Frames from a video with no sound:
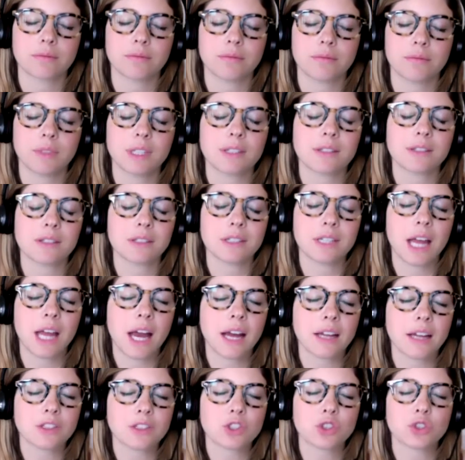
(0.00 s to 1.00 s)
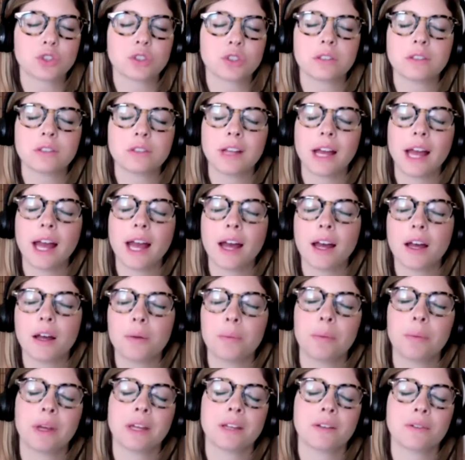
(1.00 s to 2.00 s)
This natural
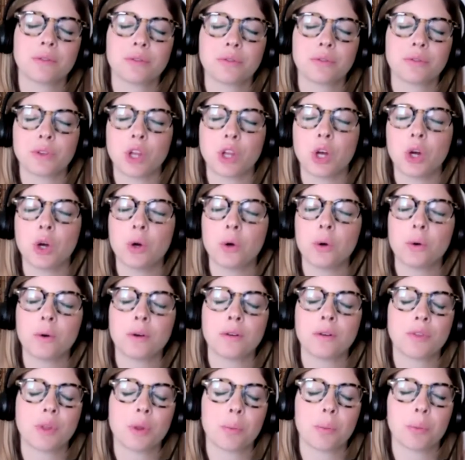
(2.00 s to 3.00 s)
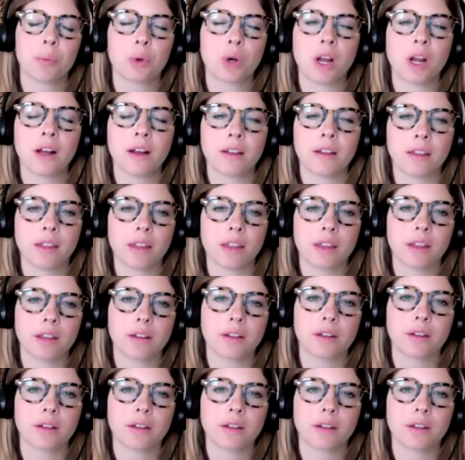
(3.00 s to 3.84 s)
ebb and flow of the breath.